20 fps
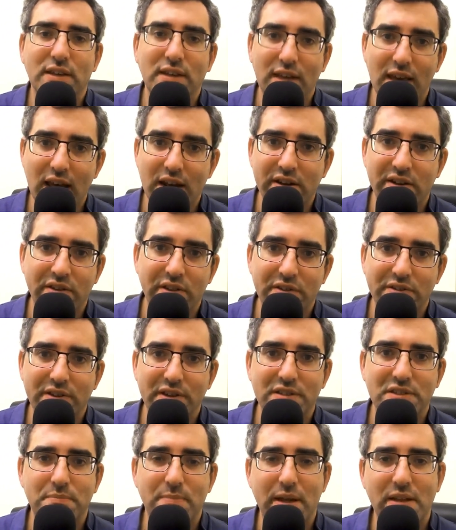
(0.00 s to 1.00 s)
yet another
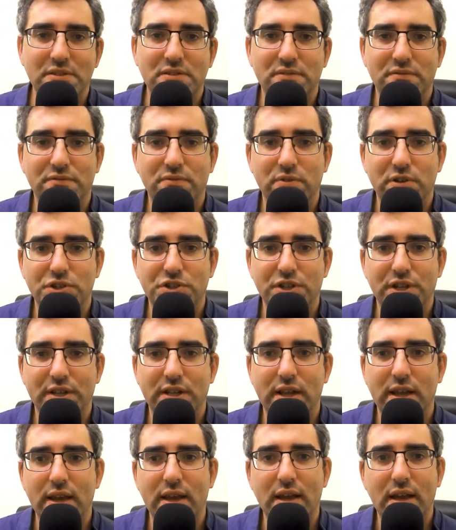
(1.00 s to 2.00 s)
expense,
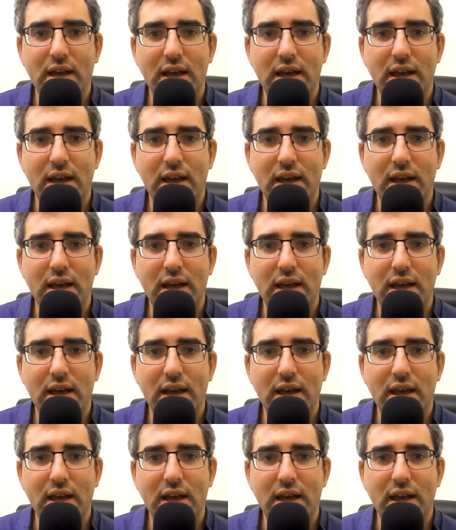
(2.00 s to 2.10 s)
unfortunately.